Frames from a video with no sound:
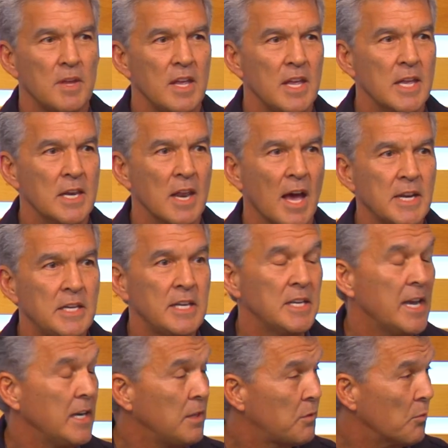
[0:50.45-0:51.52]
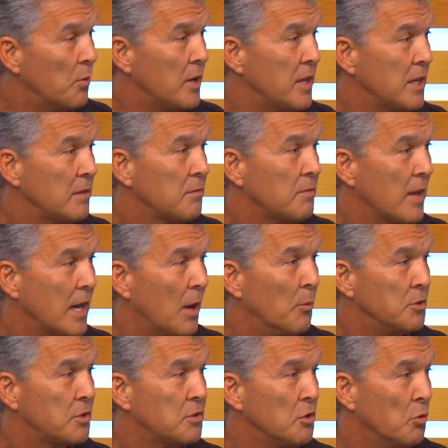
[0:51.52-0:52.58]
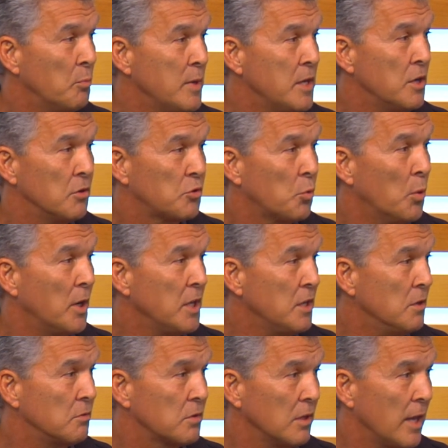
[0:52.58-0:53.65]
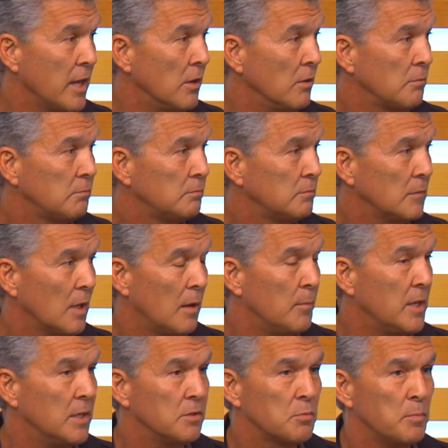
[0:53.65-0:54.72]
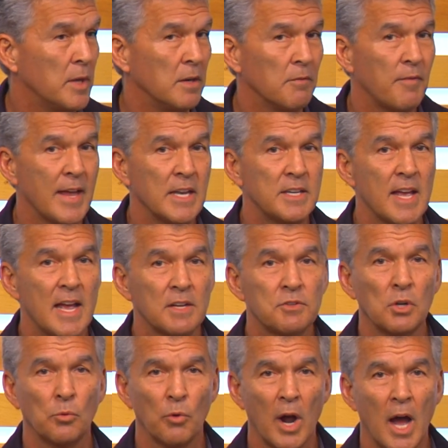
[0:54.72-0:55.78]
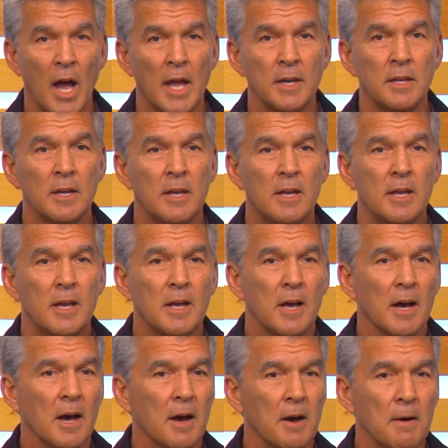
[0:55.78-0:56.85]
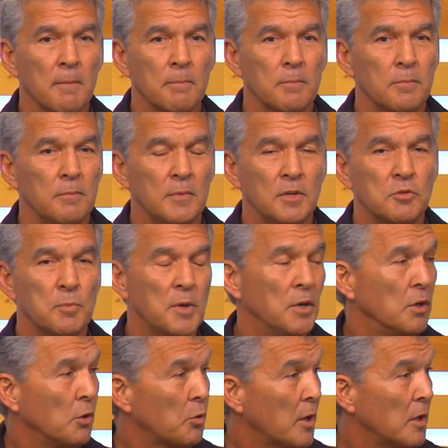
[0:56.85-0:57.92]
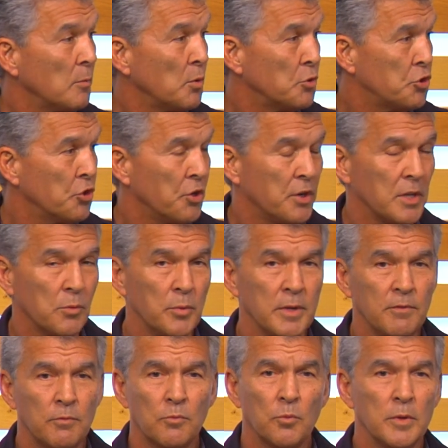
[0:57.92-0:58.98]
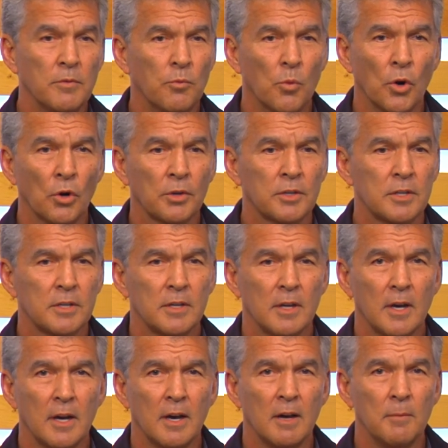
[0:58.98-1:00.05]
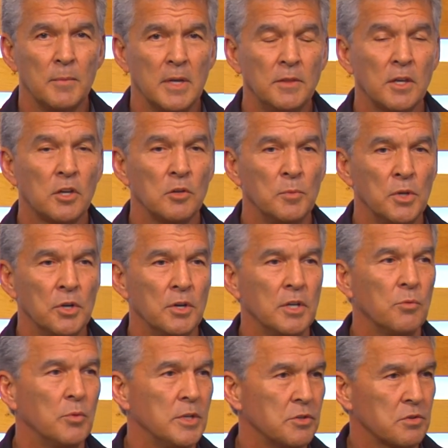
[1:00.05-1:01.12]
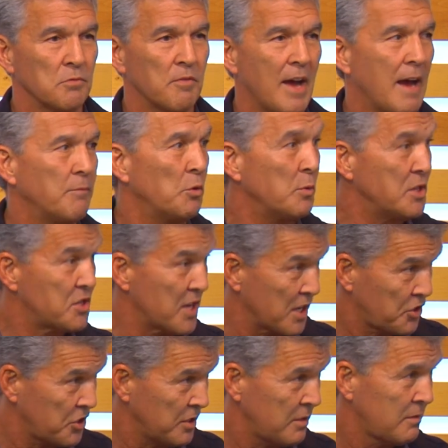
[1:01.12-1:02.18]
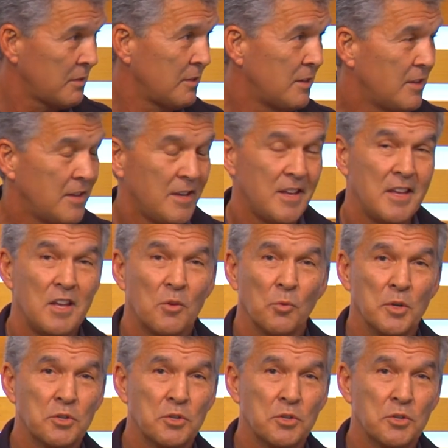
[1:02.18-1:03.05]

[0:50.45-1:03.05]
in 1983 that I would still be here 20 years later. I mean, it's been a fantastic ride. Um, it's been an incredible journey. We've, we've worked um, in the community. We survived the recession. Yep. We